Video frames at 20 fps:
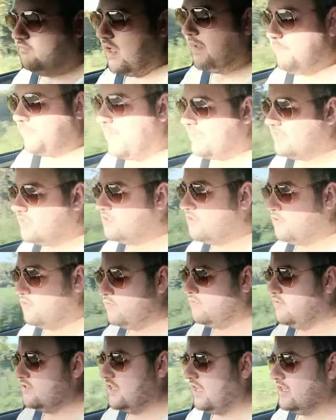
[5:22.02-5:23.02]
that passes the
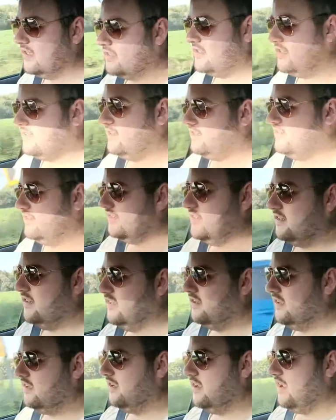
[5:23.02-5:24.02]
horn test.
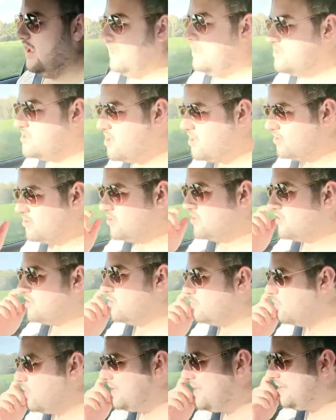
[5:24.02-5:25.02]
It's not
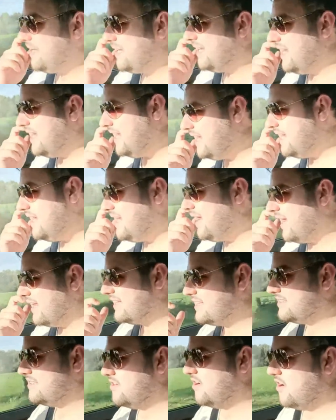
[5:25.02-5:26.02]
squeaky,
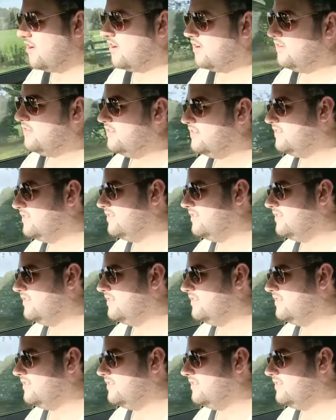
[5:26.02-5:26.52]
it's not